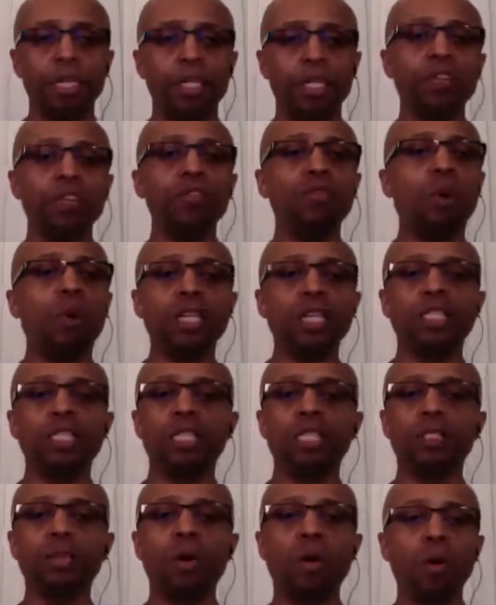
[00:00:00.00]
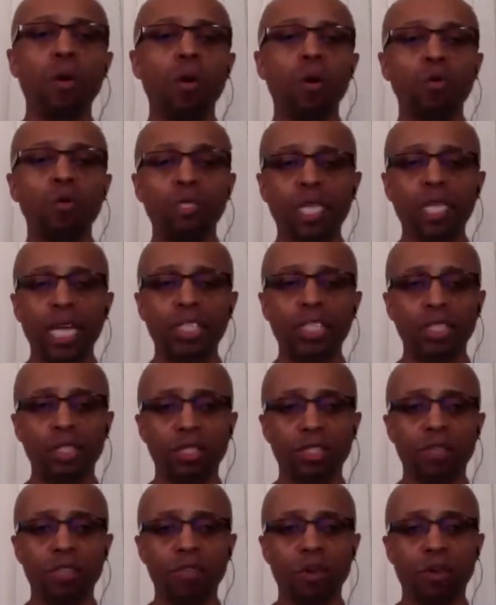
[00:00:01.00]
you've watched this whole
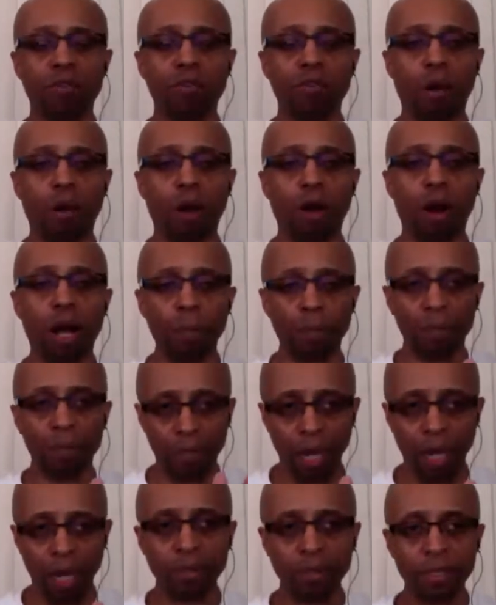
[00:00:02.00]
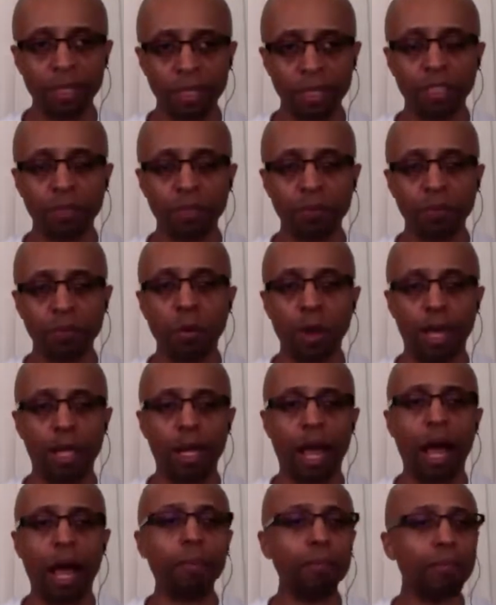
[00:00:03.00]
session so far up to this point,